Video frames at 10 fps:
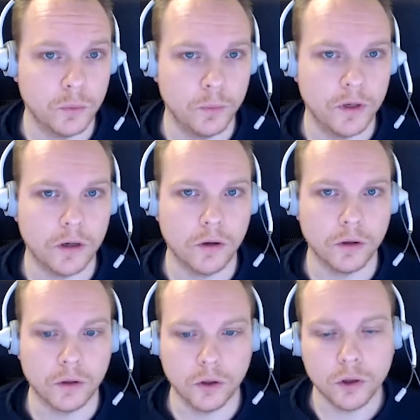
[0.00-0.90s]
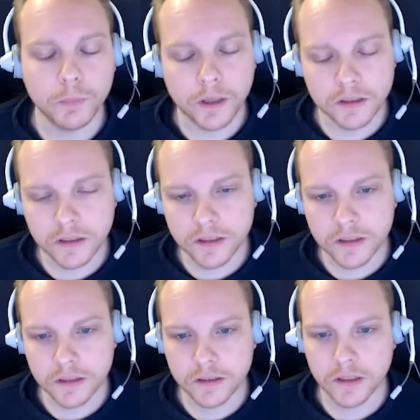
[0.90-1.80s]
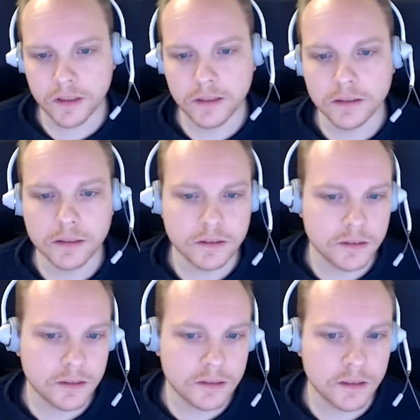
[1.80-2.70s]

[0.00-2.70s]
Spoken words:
we are on load balance instances.